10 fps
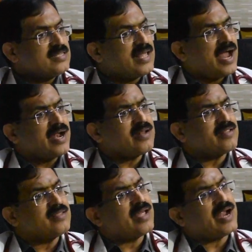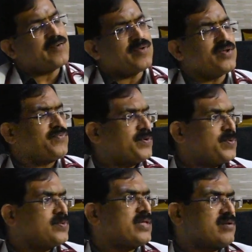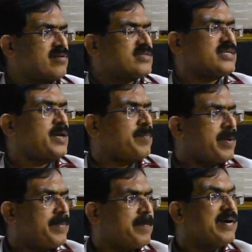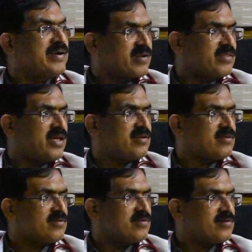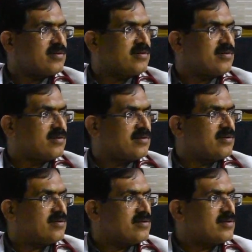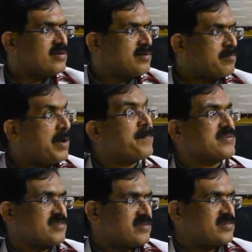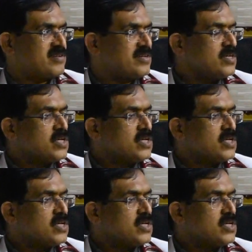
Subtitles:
That way, if you do, that result may be better than bypass surgery.